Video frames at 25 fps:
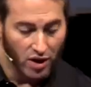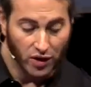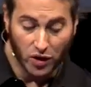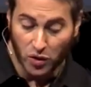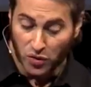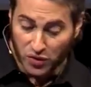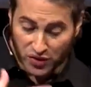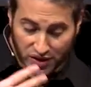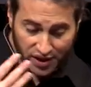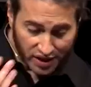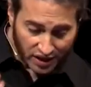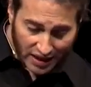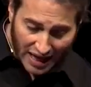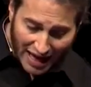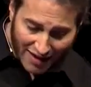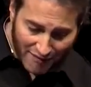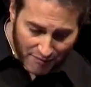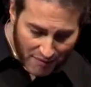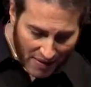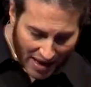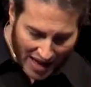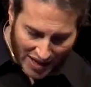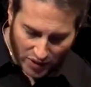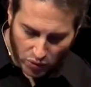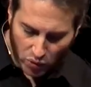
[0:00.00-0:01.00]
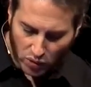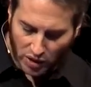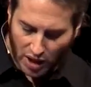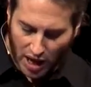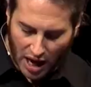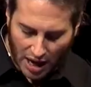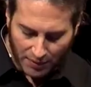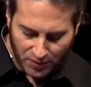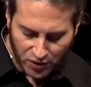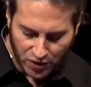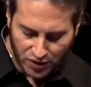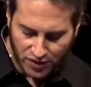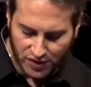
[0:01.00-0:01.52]
You still have manual
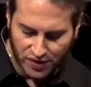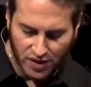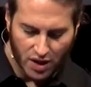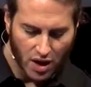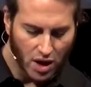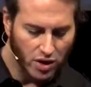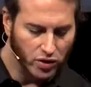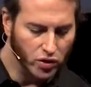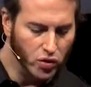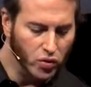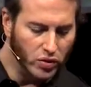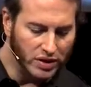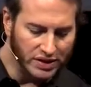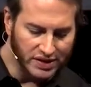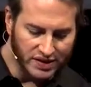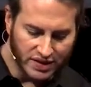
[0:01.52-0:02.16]
options. You can